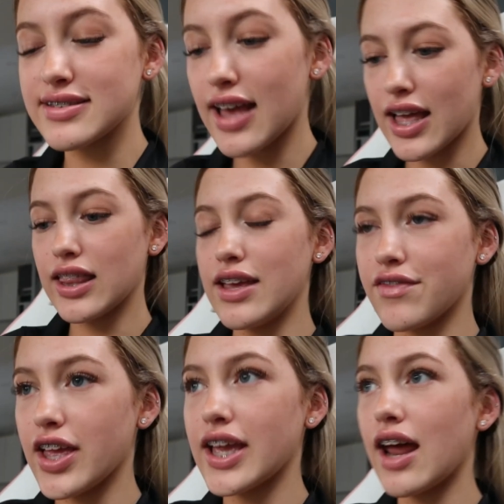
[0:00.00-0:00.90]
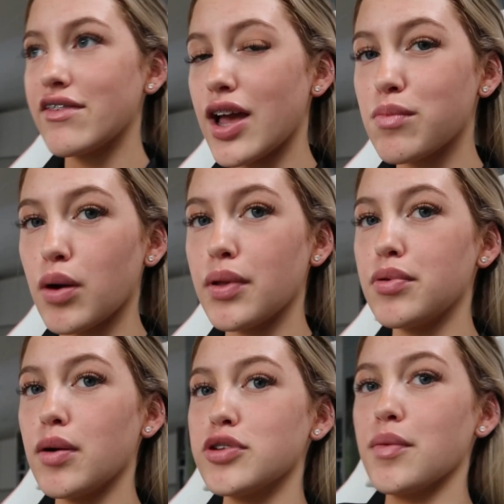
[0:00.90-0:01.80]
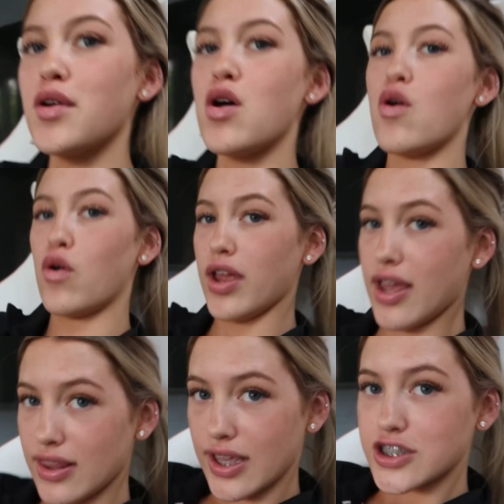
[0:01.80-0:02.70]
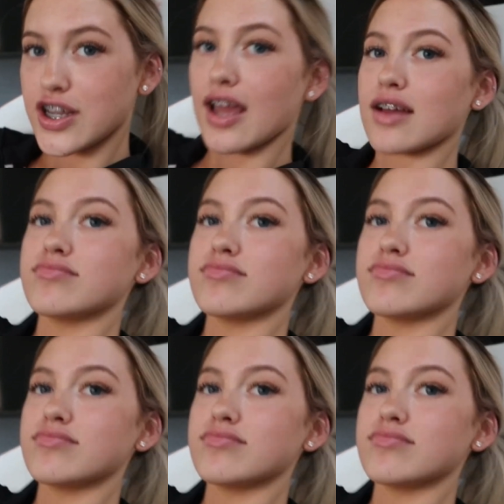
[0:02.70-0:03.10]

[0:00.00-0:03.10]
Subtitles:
it's like a lever, you can have it like properly propped up, or you can literally like